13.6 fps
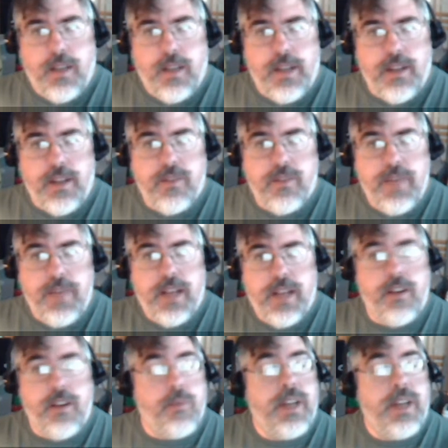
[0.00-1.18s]
That doesn't mean I
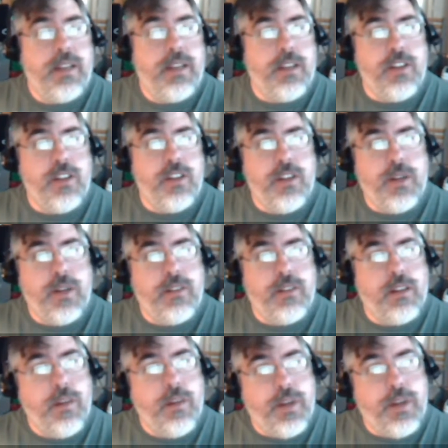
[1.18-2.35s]
don't pay attention to it as a
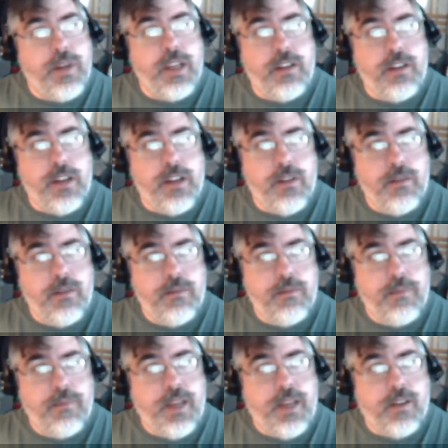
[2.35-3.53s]
liberty issue,
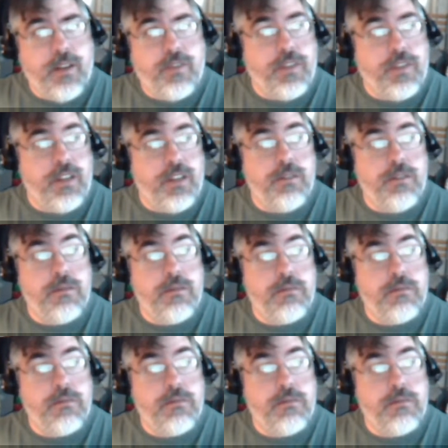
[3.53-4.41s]
because for you,